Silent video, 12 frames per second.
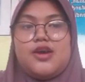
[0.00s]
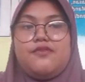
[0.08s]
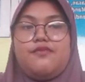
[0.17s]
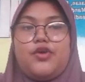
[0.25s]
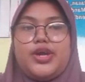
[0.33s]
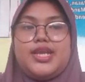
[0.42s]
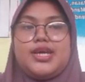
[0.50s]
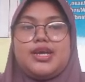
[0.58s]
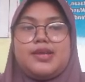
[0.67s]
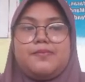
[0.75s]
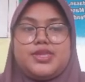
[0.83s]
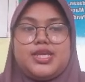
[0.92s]
avoiding
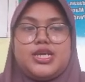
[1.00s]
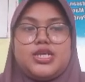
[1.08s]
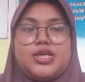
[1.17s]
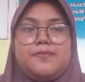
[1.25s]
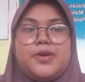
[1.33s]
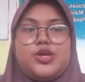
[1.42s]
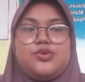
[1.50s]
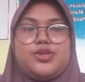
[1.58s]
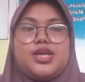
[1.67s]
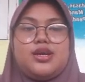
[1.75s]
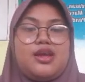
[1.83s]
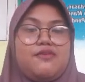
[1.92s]
repetition by
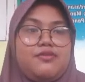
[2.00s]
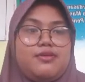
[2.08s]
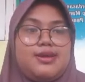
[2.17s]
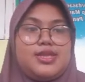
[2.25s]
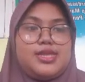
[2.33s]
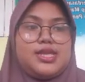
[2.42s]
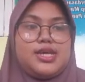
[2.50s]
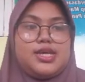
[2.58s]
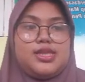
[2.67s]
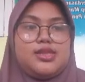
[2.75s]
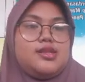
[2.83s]
using references